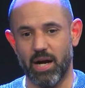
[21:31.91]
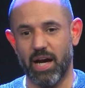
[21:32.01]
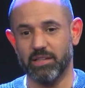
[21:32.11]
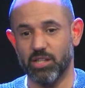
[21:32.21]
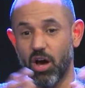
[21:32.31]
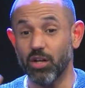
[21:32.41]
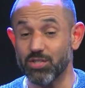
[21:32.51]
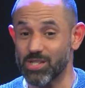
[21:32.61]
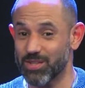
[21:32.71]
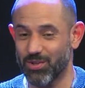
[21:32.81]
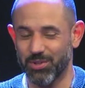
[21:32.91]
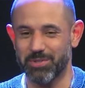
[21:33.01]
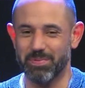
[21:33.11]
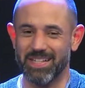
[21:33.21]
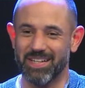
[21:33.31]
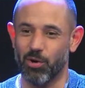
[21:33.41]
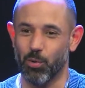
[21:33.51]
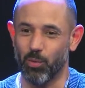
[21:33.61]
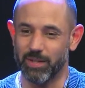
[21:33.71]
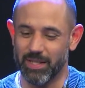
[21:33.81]
ideology, so to speak, or
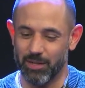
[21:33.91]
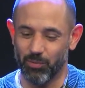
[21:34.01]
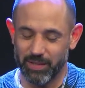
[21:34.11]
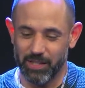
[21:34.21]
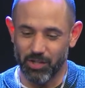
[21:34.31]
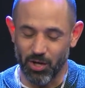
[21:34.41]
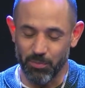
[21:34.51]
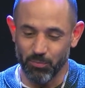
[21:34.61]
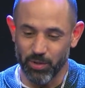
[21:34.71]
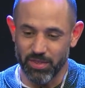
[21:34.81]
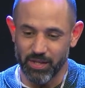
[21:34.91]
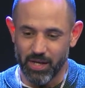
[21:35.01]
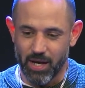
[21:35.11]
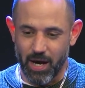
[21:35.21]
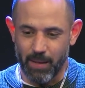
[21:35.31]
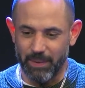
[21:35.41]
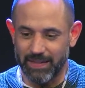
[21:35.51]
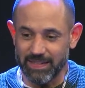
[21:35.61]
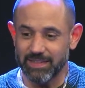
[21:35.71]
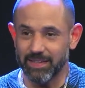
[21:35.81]
what they what they come with, um, I
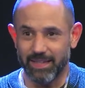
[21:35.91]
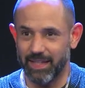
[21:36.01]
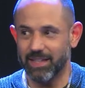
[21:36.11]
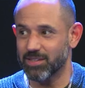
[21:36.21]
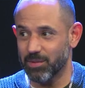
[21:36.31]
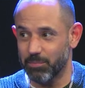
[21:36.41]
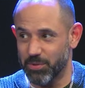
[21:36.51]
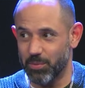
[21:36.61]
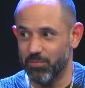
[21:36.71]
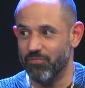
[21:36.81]
think today, the, the,